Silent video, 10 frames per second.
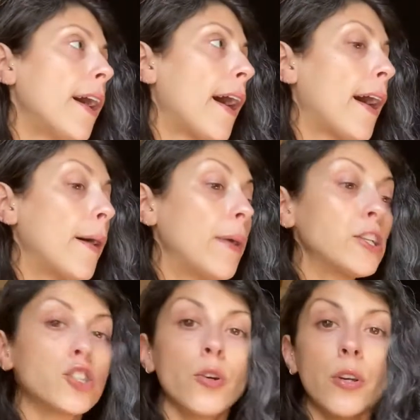And
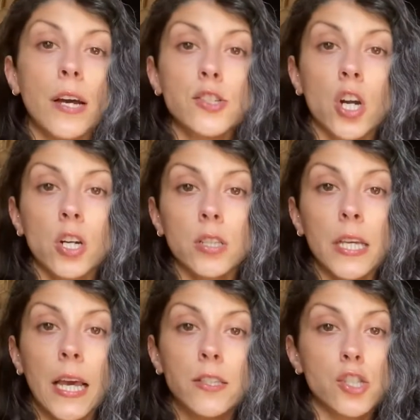show you guys
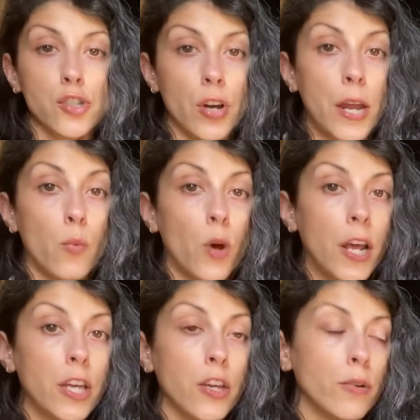curly and straight what I
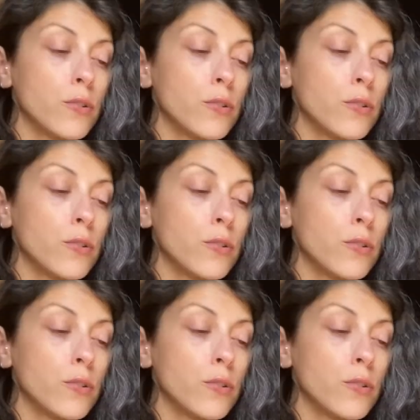use.